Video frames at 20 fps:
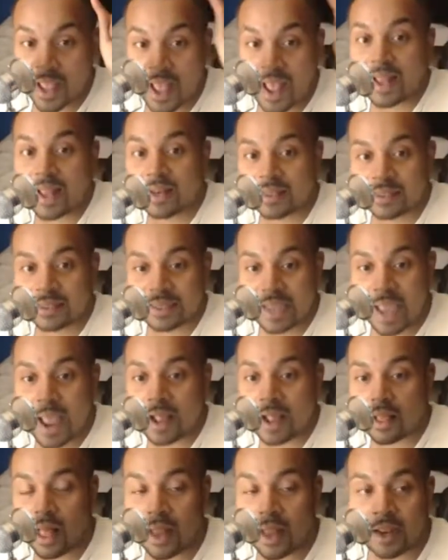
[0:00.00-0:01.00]
and
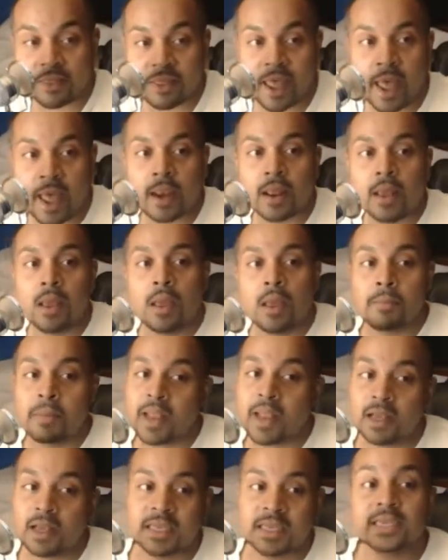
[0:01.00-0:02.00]
tagline it that,
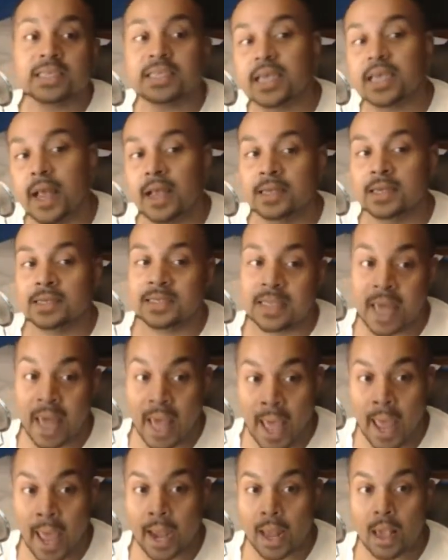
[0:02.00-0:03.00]
because he says
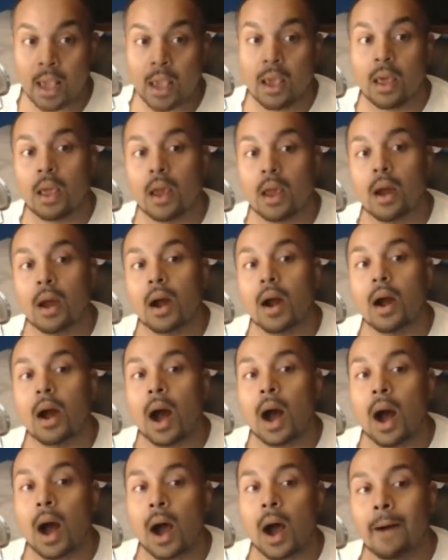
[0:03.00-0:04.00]
that
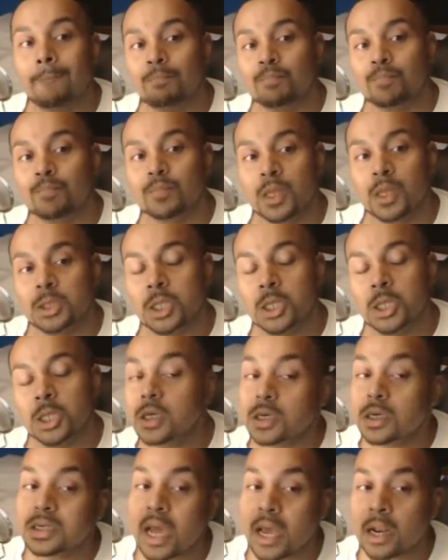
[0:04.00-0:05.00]
the Jinder
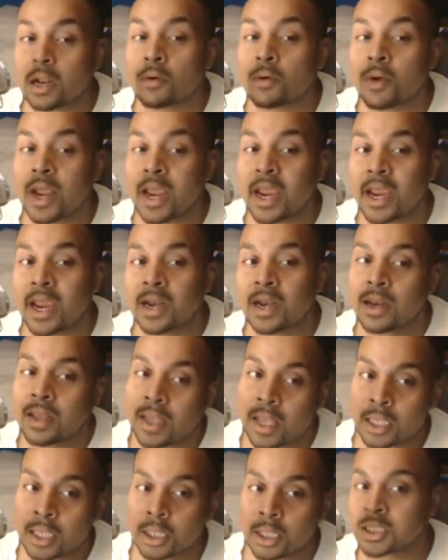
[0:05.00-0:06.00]
title reign is
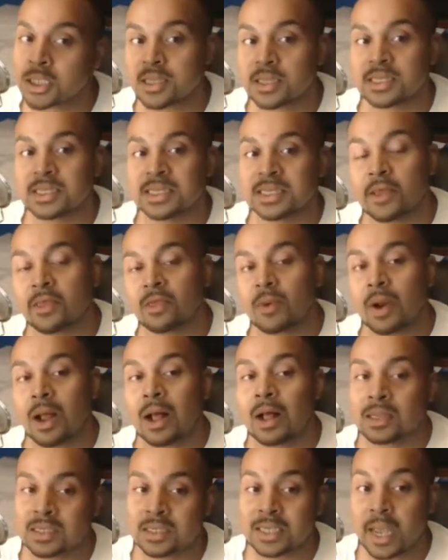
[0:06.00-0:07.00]
just like the Seth Rollins
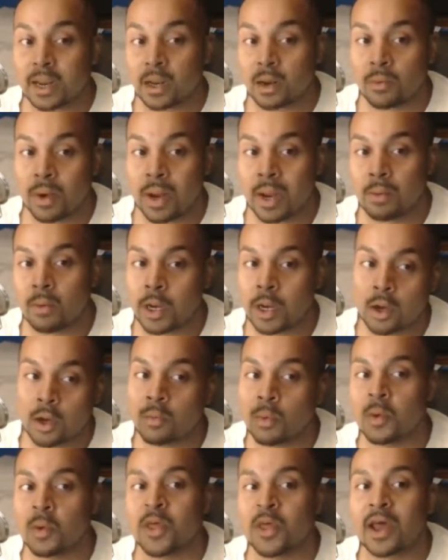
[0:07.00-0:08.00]
title reign where he couldn't win
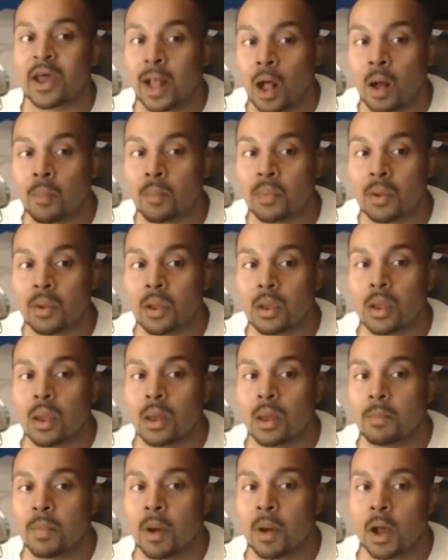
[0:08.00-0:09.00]
without help,
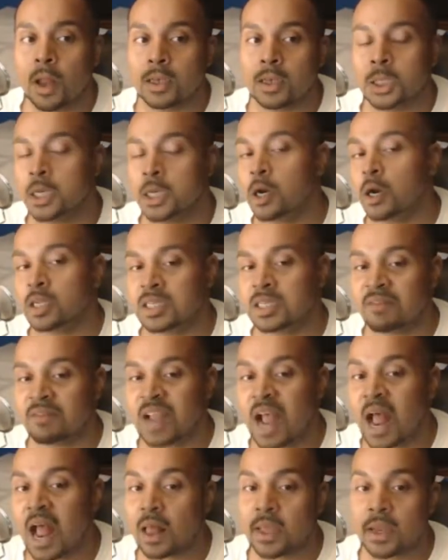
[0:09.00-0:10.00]
but Jinder doesn't have
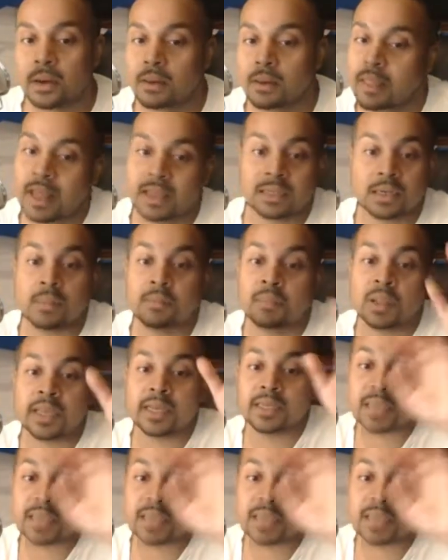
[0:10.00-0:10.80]
talent. That's complete